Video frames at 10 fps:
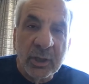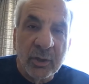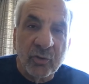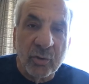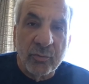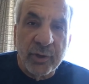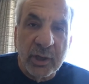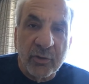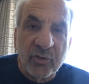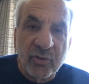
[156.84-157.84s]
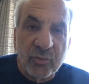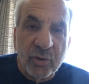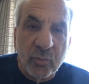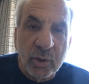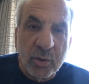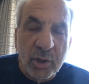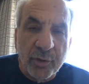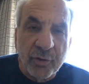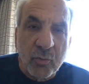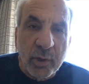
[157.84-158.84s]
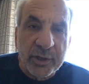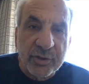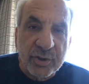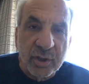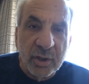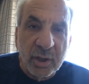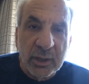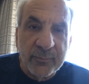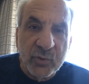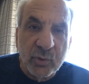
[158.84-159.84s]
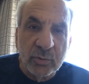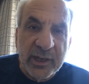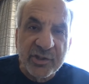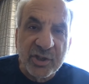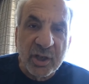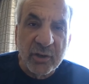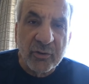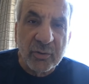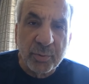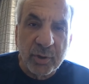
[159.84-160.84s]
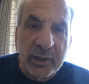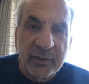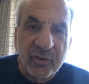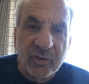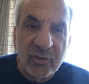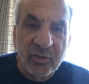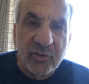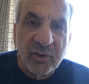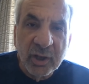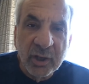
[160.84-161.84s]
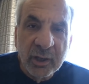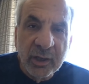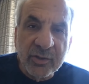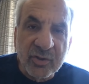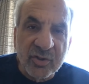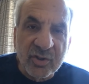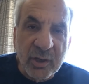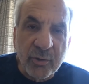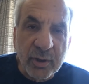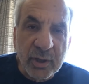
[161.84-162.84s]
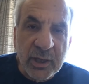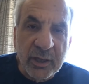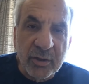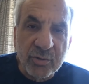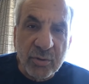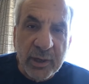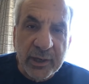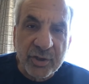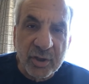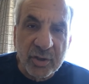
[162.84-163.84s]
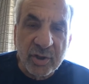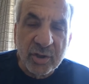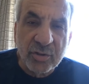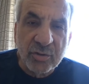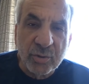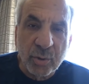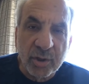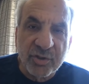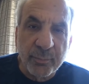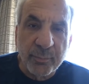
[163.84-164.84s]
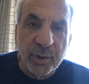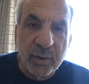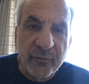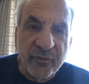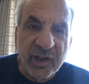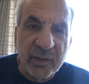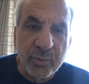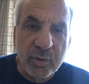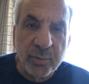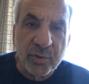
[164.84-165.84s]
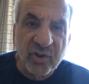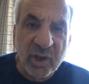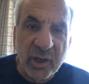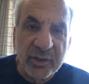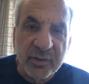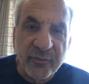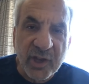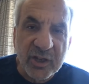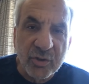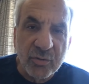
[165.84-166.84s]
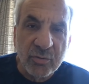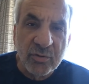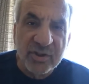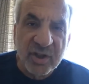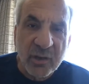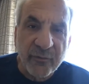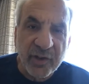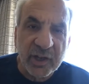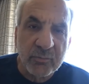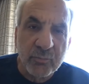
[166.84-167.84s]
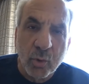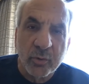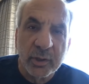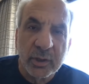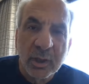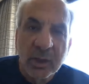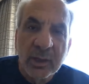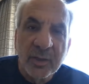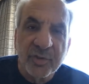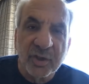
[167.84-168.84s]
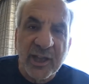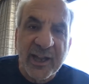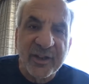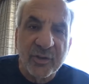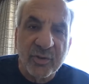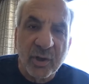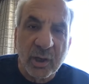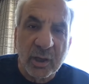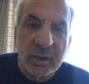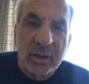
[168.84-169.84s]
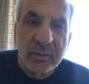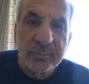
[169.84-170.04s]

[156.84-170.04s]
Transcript: So there's, another question. Do laser iridoplasties, since they create contraction of tissue towards the burn, affect pupil size? If they do, is the effect more in the light or dark?